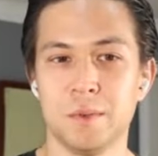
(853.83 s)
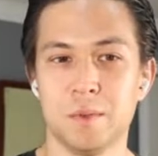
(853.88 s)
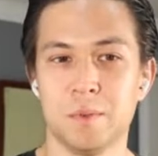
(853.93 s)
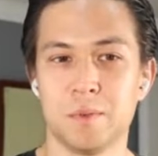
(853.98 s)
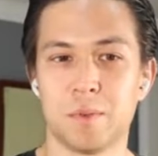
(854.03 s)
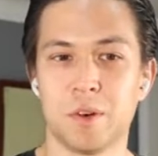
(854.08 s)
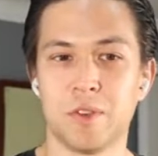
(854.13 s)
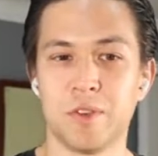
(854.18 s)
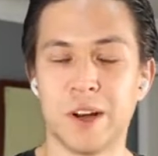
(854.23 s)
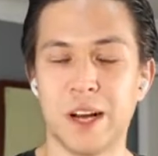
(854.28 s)

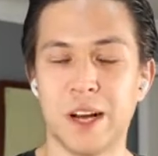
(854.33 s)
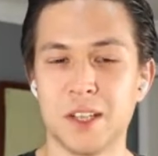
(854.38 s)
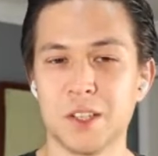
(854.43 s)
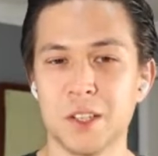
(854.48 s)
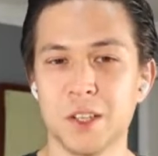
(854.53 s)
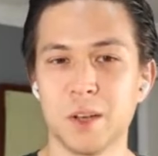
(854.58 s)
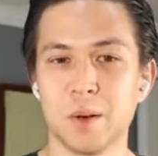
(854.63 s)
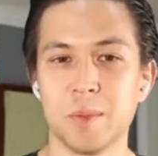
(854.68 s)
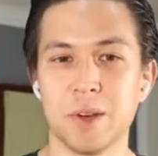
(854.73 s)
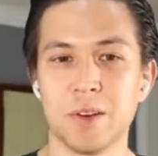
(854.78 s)
provides a
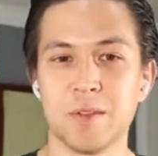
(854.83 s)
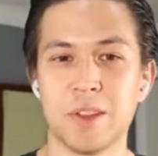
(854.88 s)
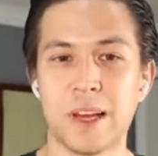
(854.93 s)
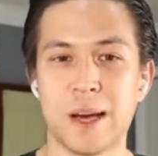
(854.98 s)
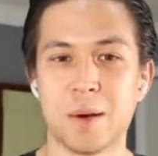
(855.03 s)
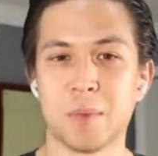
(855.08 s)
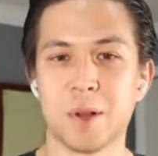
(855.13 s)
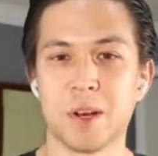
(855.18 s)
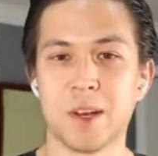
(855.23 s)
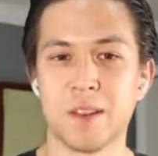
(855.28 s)
little bit of
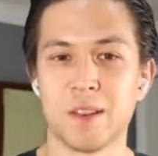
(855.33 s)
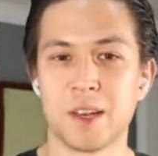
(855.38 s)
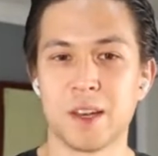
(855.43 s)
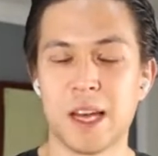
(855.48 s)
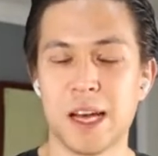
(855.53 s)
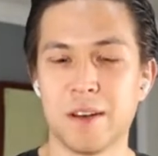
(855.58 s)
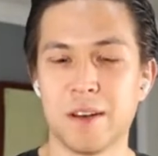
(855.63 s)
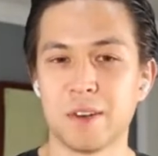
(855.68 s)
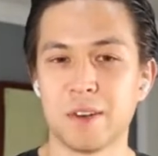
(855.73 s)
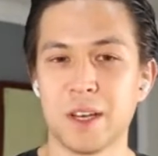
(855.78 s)
that, but I think
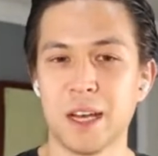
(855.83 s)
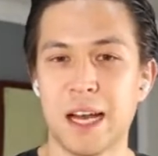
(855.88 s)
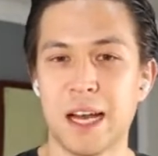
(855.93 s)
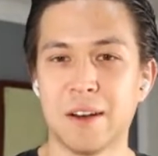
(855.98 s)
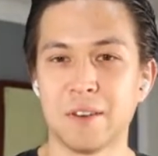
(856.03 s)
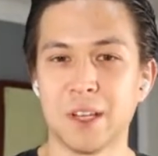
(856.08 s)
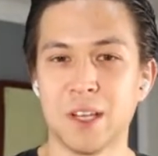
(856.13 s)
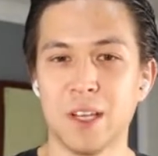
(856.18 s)
having